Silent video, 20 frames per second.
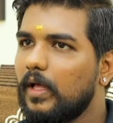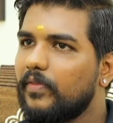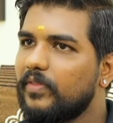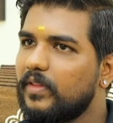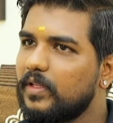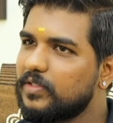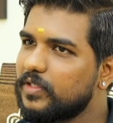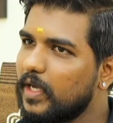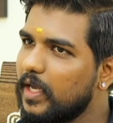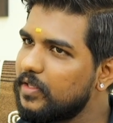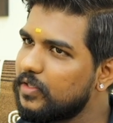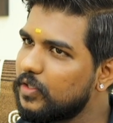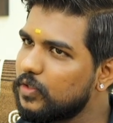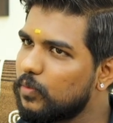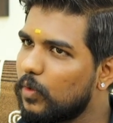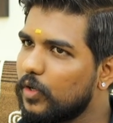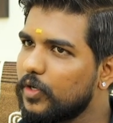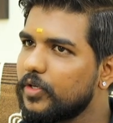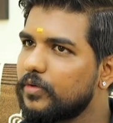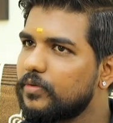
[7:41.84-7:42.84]
The changes
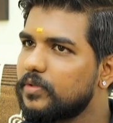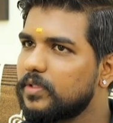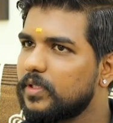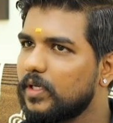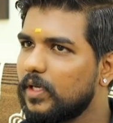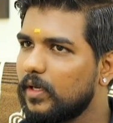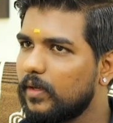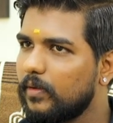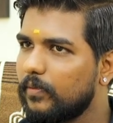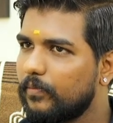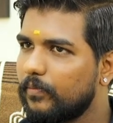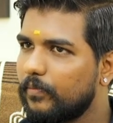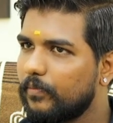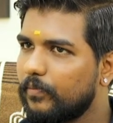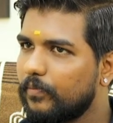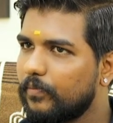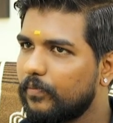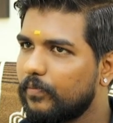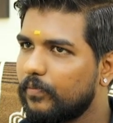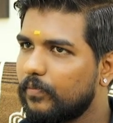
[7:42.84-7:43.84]
what you see
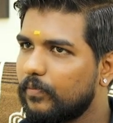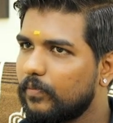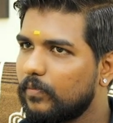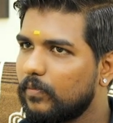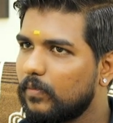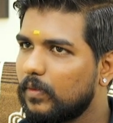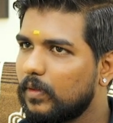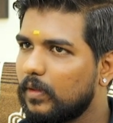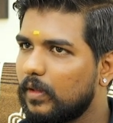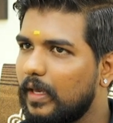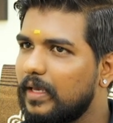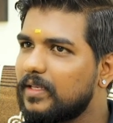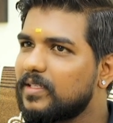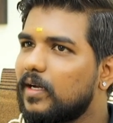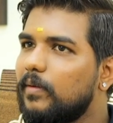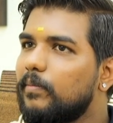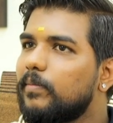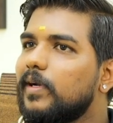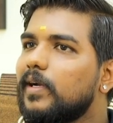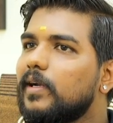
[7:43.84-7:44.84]
is
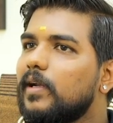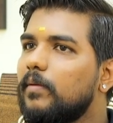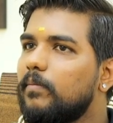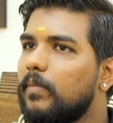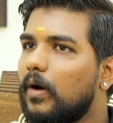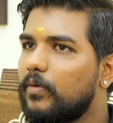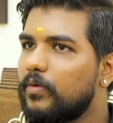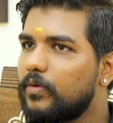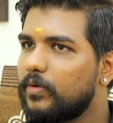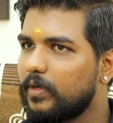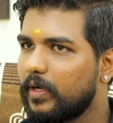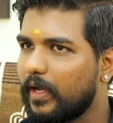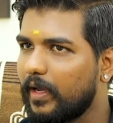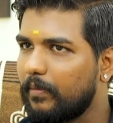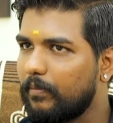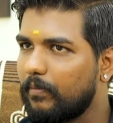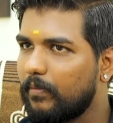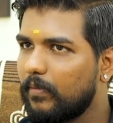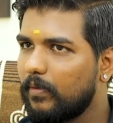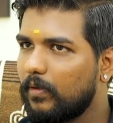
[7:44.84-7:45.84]
completely bound to
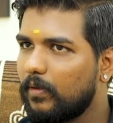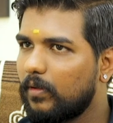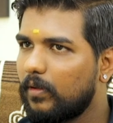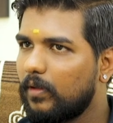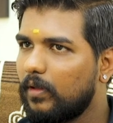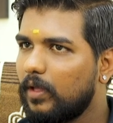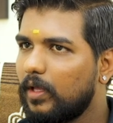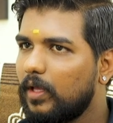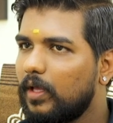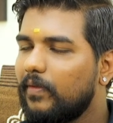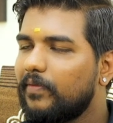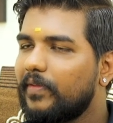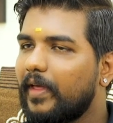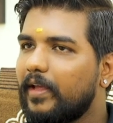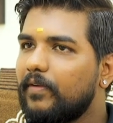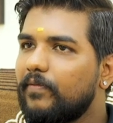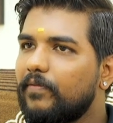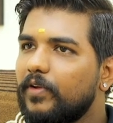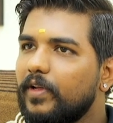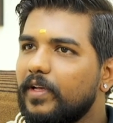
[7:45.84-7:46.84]
time. The
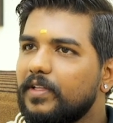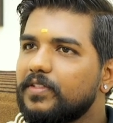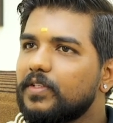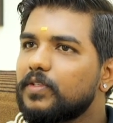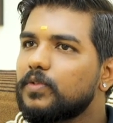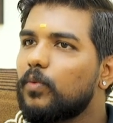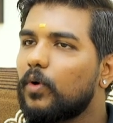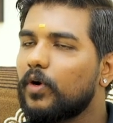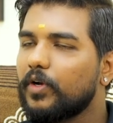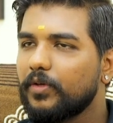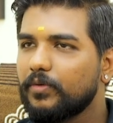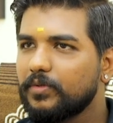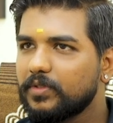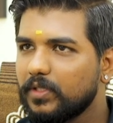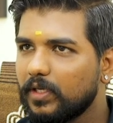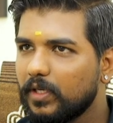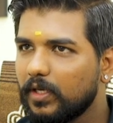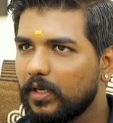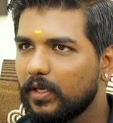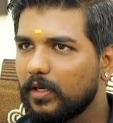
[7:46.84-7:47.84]
influences what you
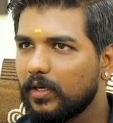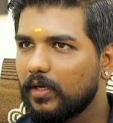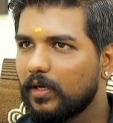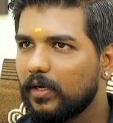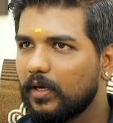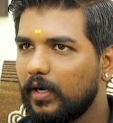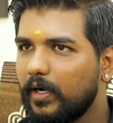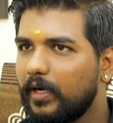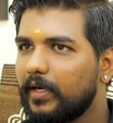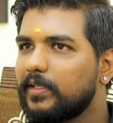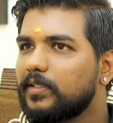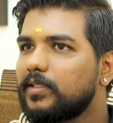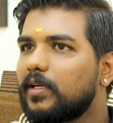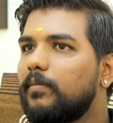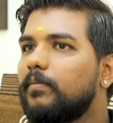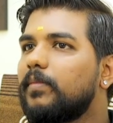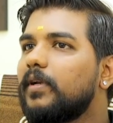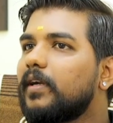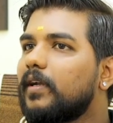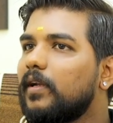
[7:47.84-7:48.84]
see, it is
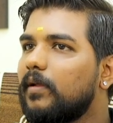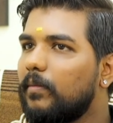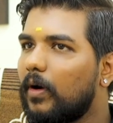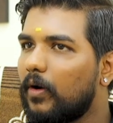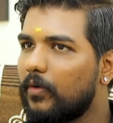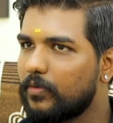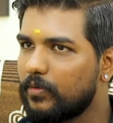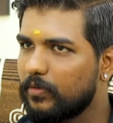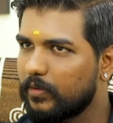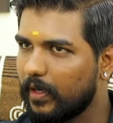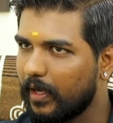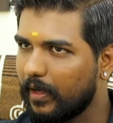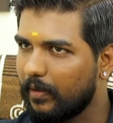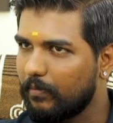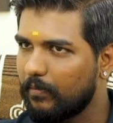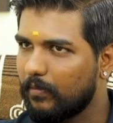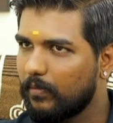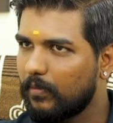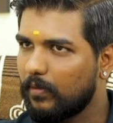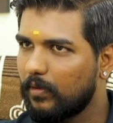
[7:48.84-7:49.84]
completely bound to
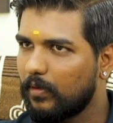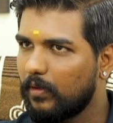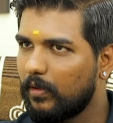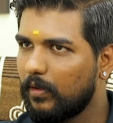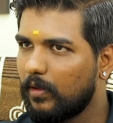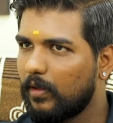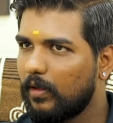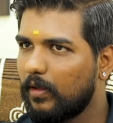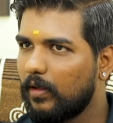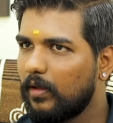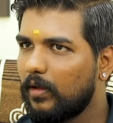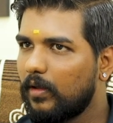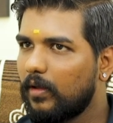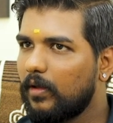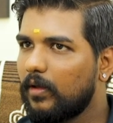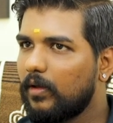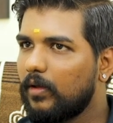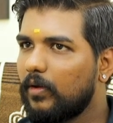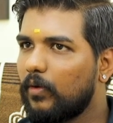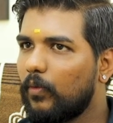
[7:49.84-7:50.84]
time.
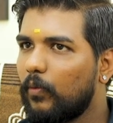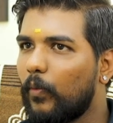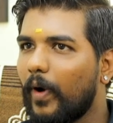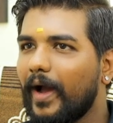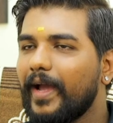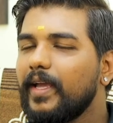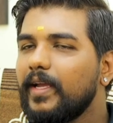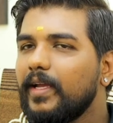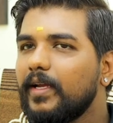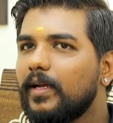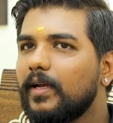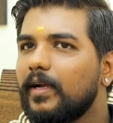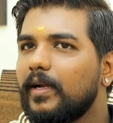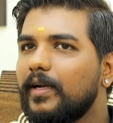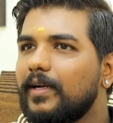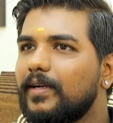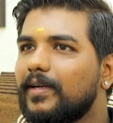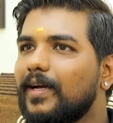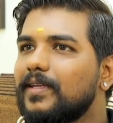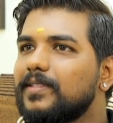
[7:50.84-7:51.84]
Why
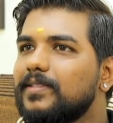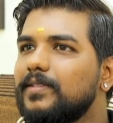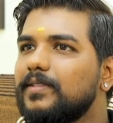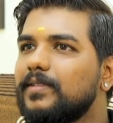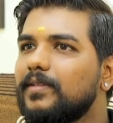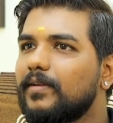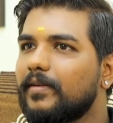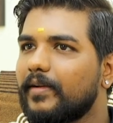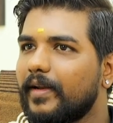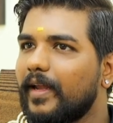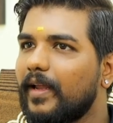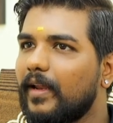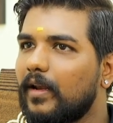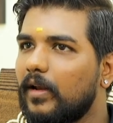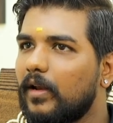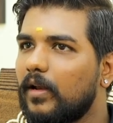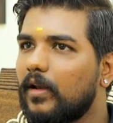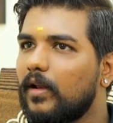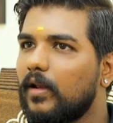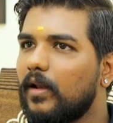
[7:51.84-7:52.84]
it doesn't
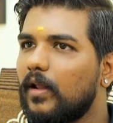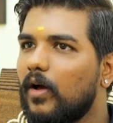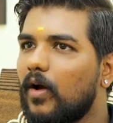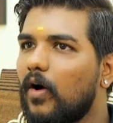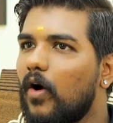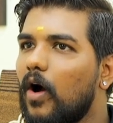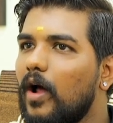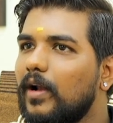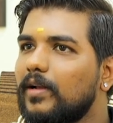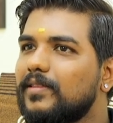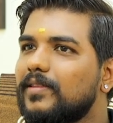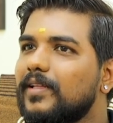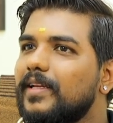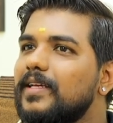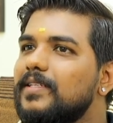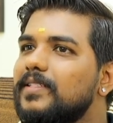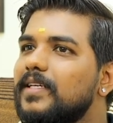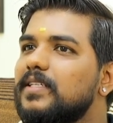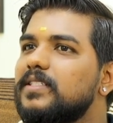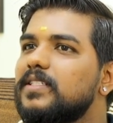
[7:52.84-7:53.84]
rain all
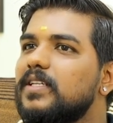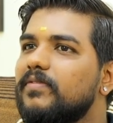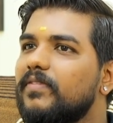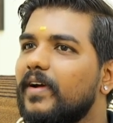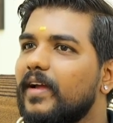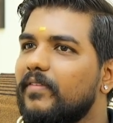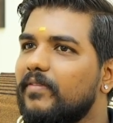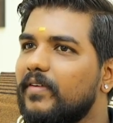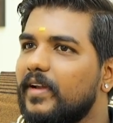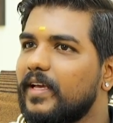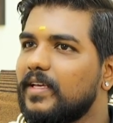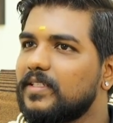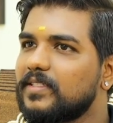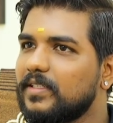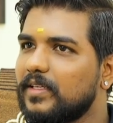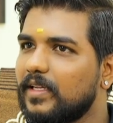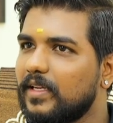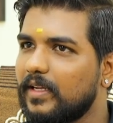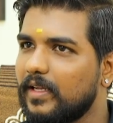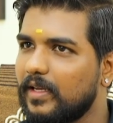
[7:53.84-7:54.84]
365 days
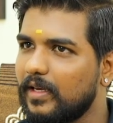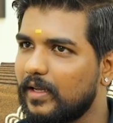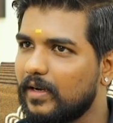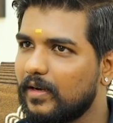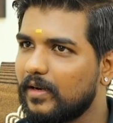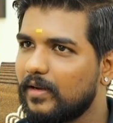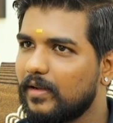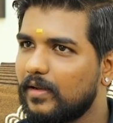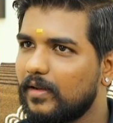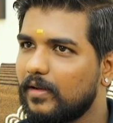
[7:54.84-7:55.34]
in a year?